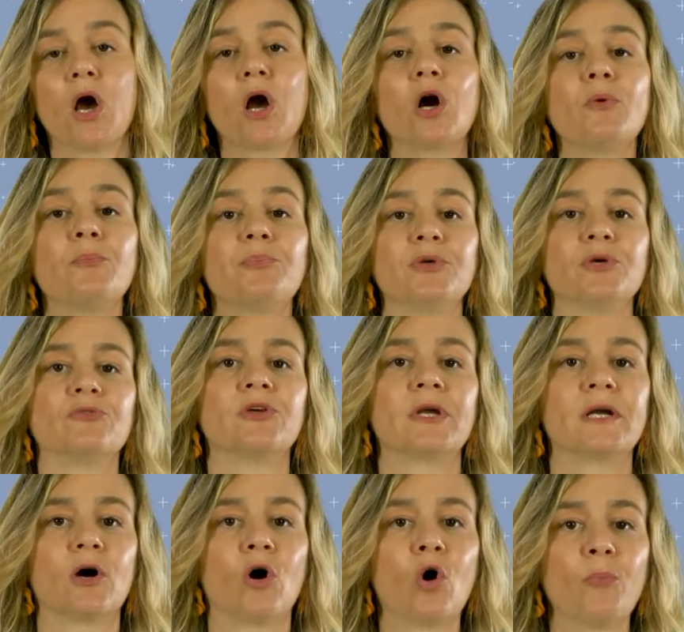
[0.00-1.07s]

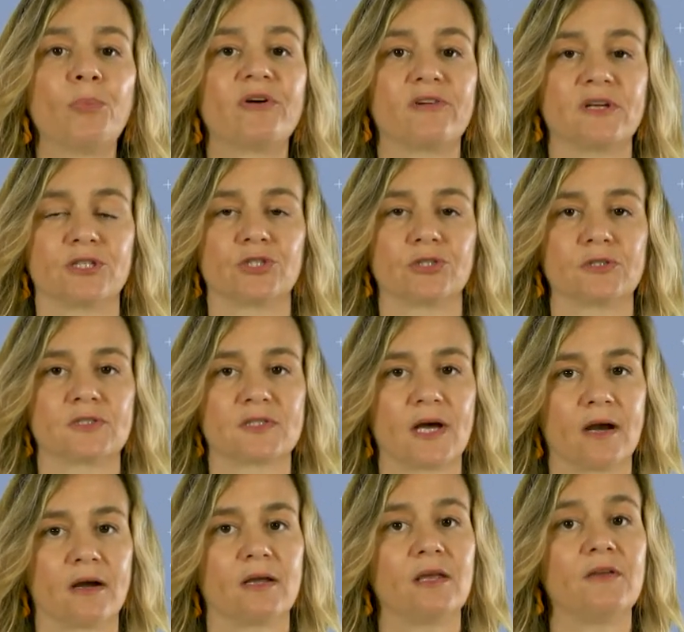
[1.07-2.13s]
computer operations
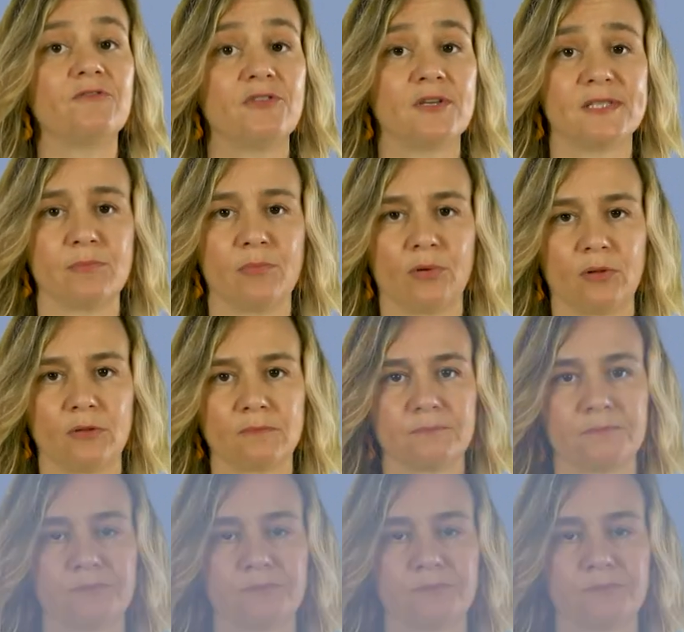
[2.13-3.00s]
are invisible.